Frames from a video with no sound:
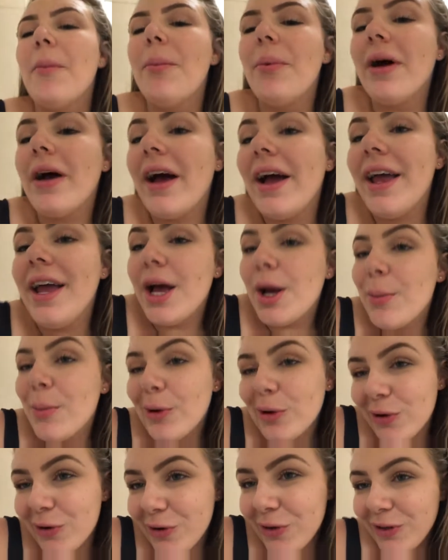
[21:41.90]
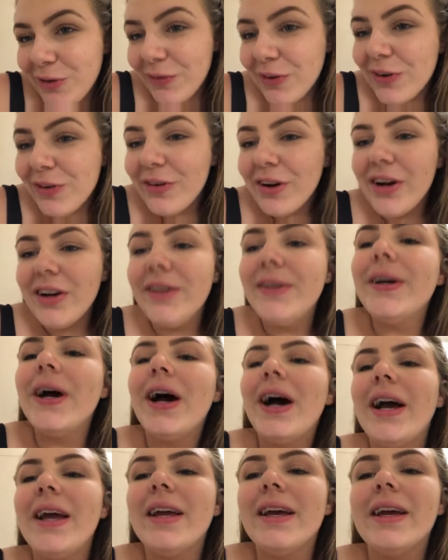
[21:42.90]
But I am currently very, very
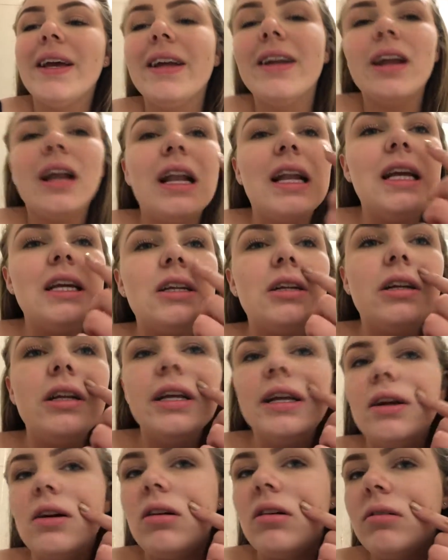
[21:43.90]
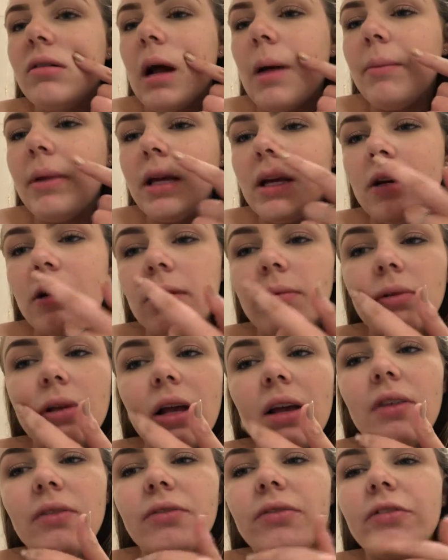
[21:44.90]
tired. Literally all my makeup's
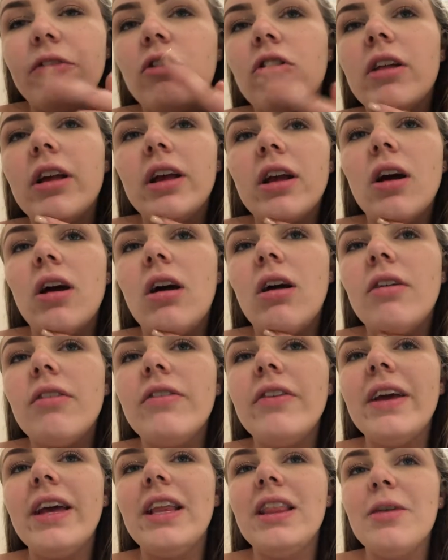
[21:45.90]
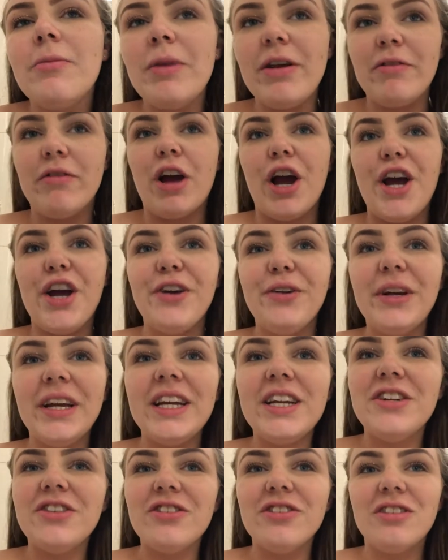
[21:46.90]
like falling off. In the mirror,
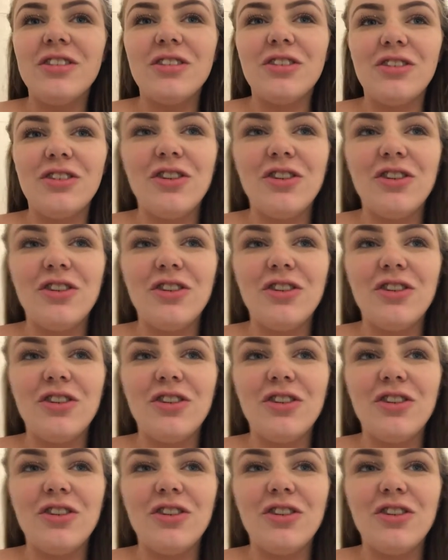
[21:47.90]
it doesn't